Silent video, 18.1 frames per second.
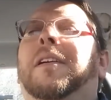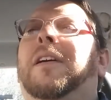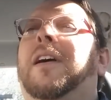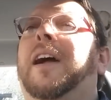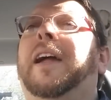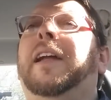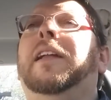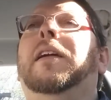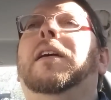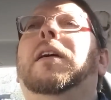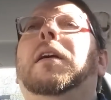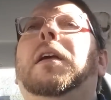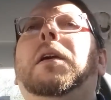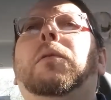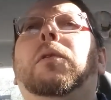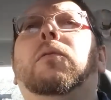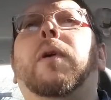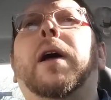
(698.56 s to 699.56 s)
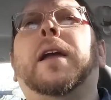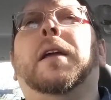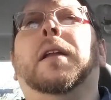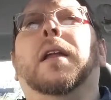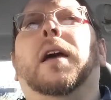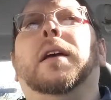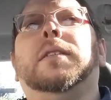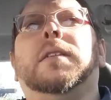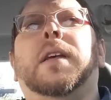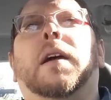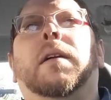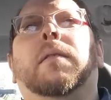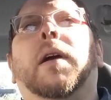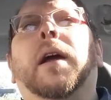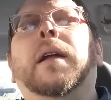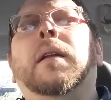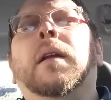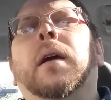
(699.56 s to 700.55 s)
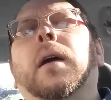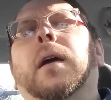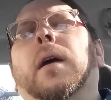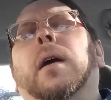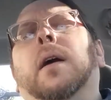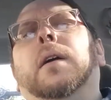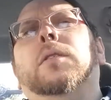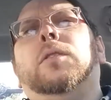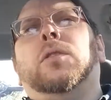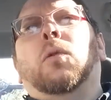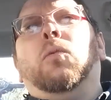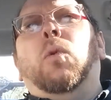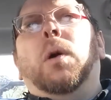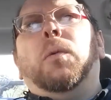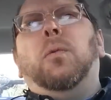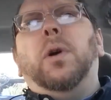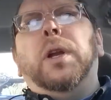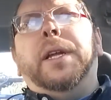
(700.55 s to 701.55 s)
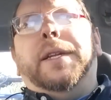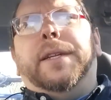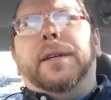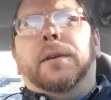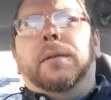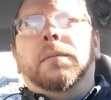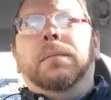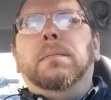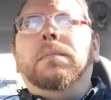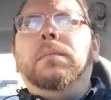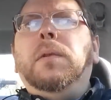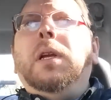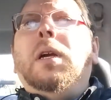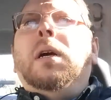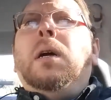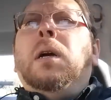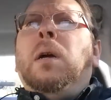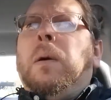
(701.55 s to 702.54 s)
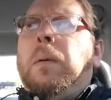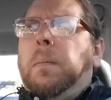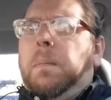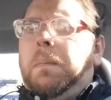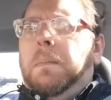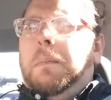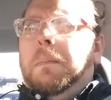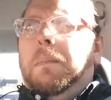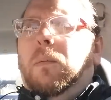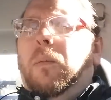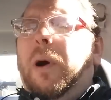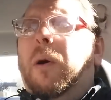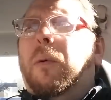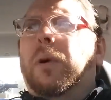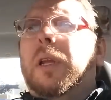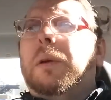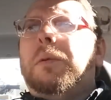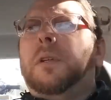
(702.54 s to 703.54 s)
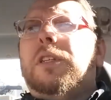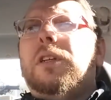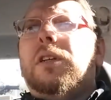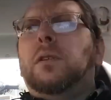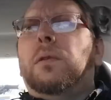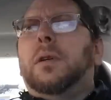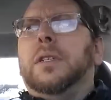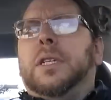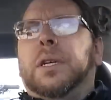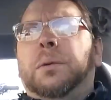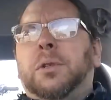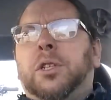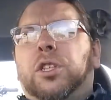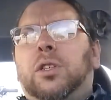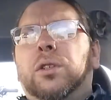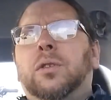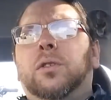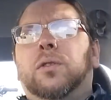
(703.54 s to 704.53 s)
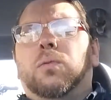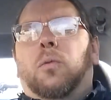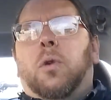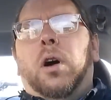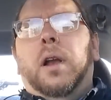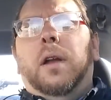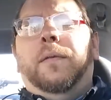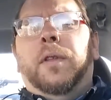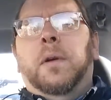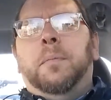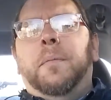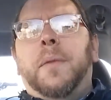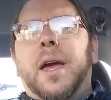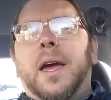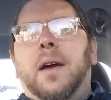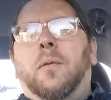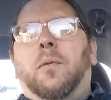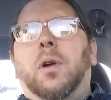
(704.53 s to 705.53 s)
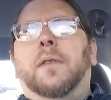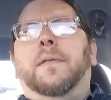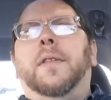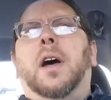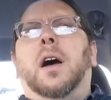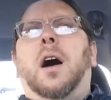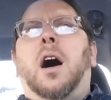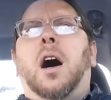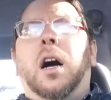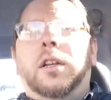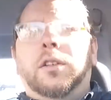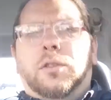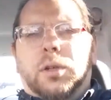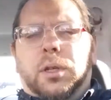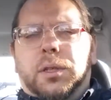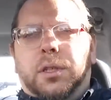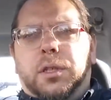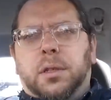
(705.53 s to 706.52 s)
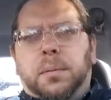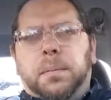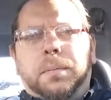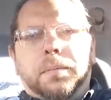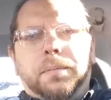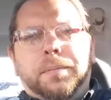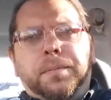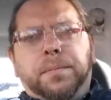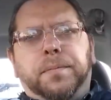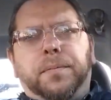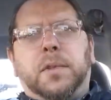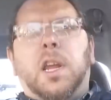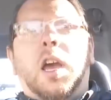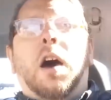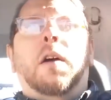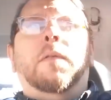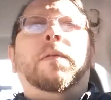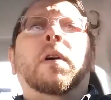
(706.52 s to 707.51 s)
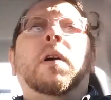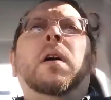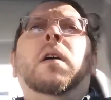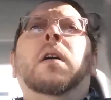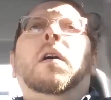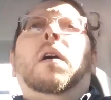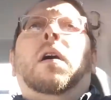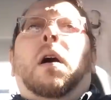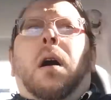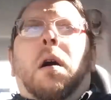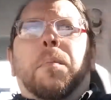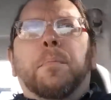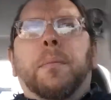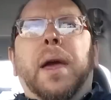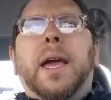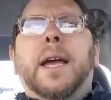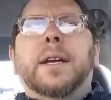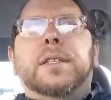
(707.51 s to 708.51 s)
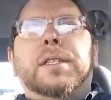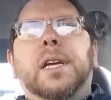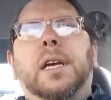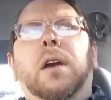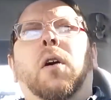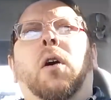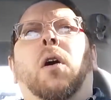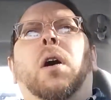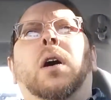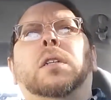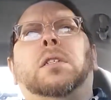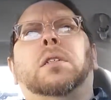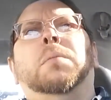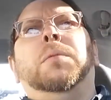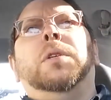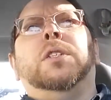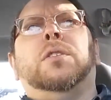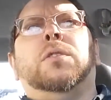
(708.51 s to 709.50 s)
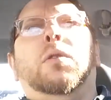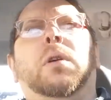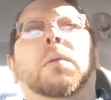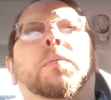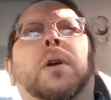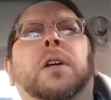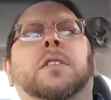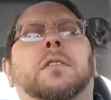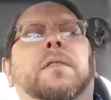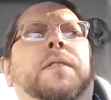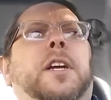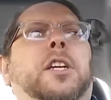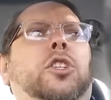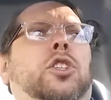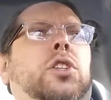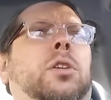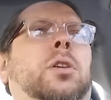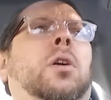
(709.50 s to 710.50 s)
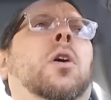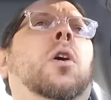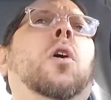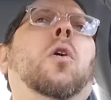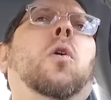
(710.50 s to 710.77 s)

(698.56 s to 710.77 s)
right, he would recognize that, right? And so what would he do? Well, what he would do is he would choose one of the one of the hundreds of amazing, awesome historic preservation